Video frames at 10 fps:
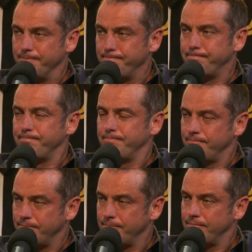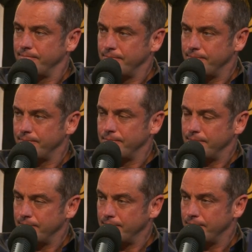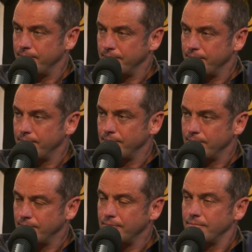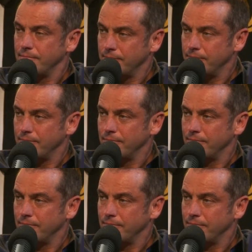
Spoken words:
Whatever happens in the final, you would like to win it. You'd